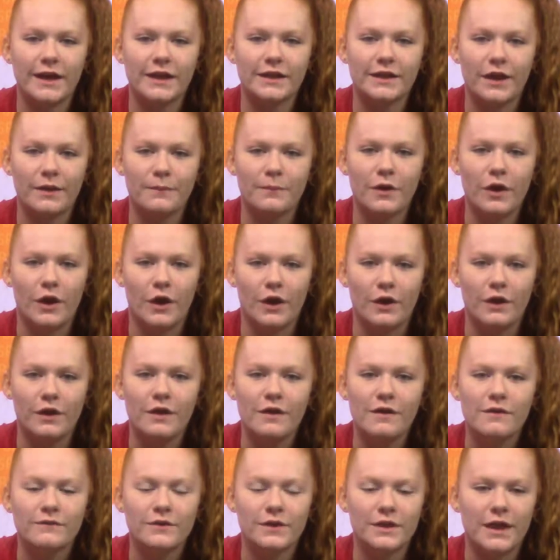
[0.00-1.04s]
club card
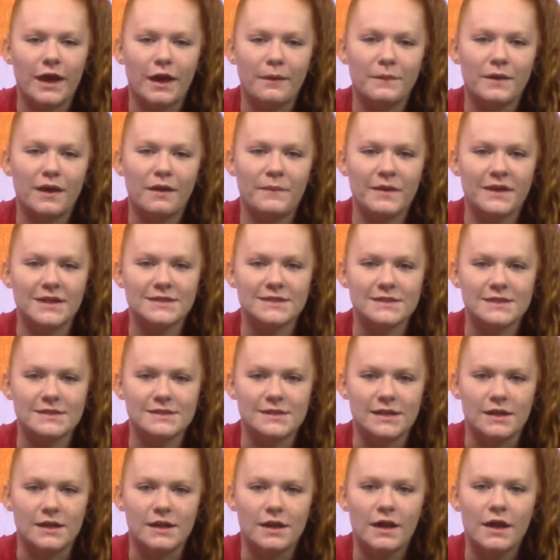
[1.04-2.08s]
for the upcoming
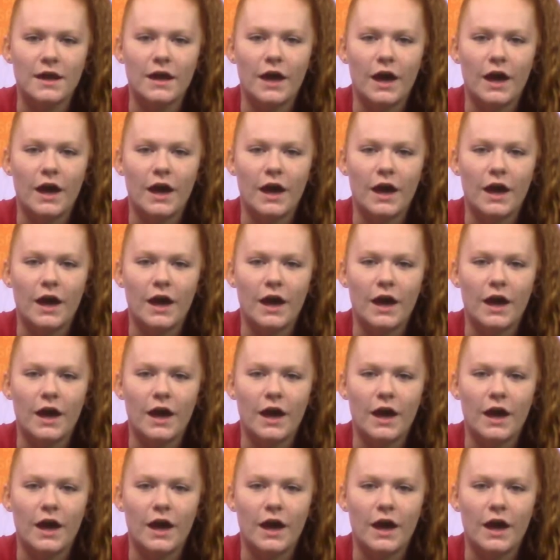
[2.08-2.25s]
season.